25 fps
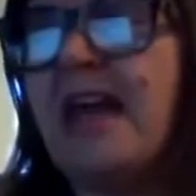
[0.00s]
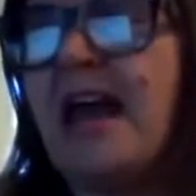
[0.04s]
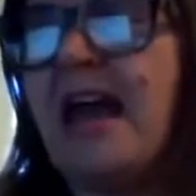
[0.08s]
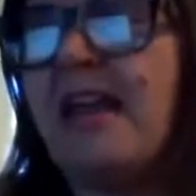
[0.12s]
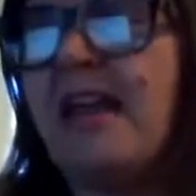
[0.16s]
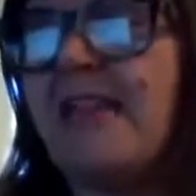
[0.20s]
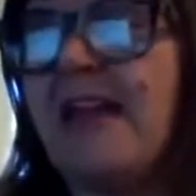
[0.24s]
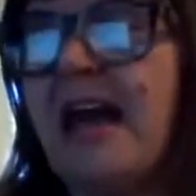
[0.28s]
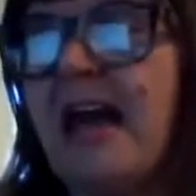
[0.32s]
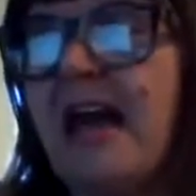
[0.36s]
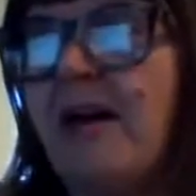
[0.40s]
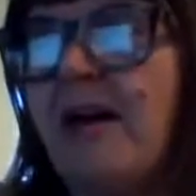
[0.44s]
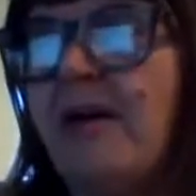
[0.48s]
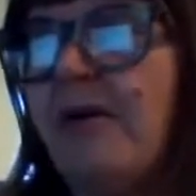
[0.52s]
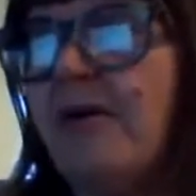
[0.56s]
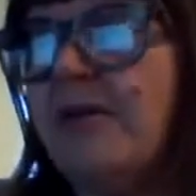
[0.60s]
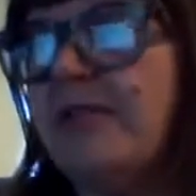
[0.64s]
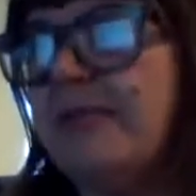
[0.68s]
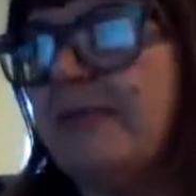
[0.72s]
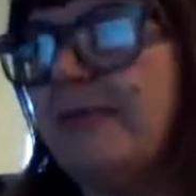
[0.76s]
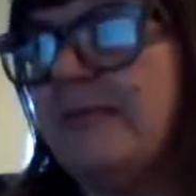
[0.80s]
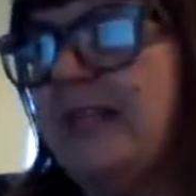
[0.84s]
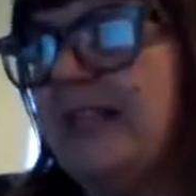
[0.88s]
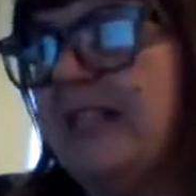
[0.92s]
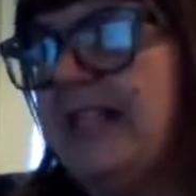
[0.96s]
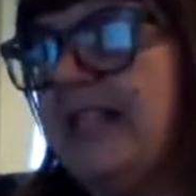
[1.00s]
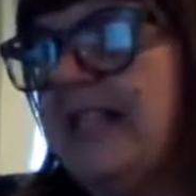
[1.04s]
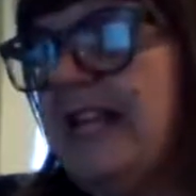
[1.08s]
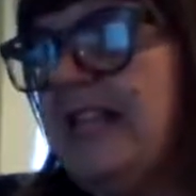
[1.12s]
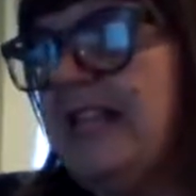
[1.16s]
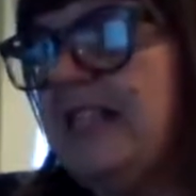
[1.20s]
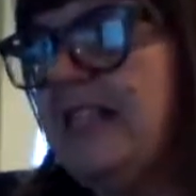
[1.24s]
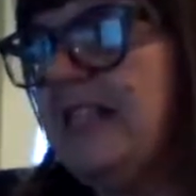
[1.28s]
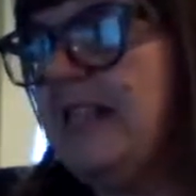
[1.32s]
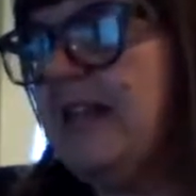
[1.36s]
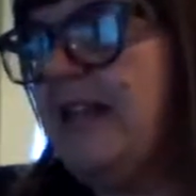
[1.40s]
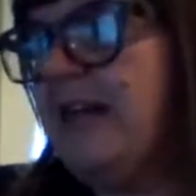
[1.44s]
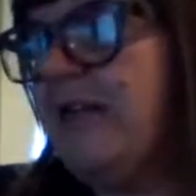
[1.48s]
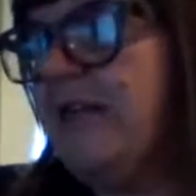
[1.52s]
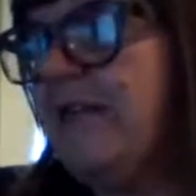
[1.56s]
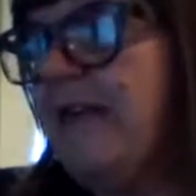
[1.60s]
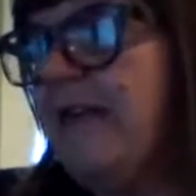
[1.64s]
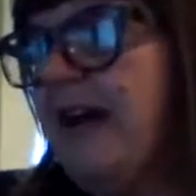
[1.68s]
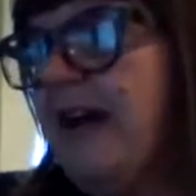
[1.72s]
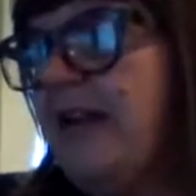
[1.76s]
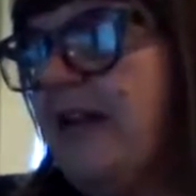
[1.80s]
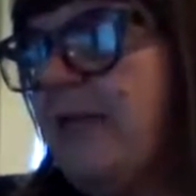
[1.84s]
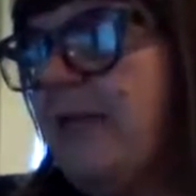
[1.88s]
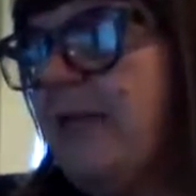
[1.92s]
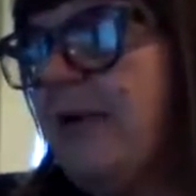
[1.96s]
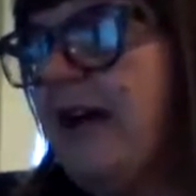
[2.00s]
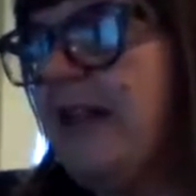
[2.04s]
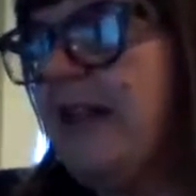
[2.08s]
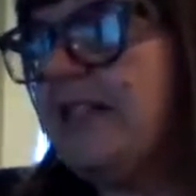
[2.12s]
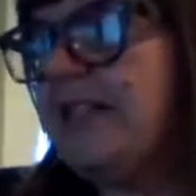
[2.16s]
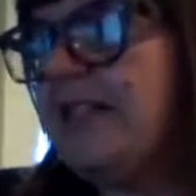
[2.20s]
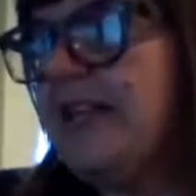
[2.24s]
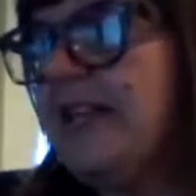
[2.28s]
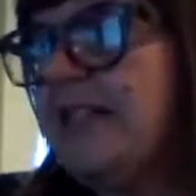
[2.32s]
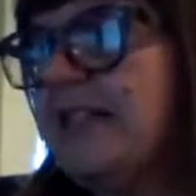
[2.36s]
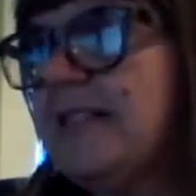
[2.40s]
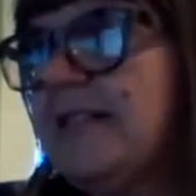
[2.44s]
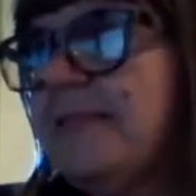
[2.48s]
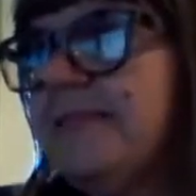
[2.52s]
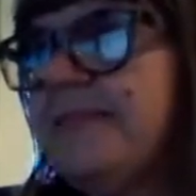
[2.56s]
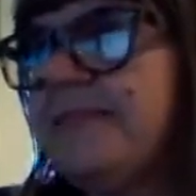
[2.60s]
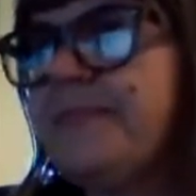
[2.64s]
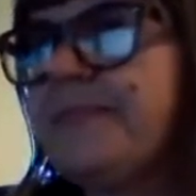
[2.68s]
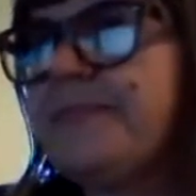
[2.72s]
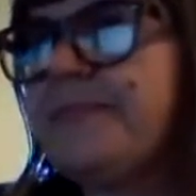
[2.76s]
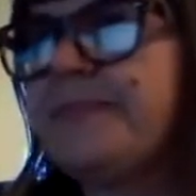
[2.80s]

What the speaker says: And that ultimately led to their final project.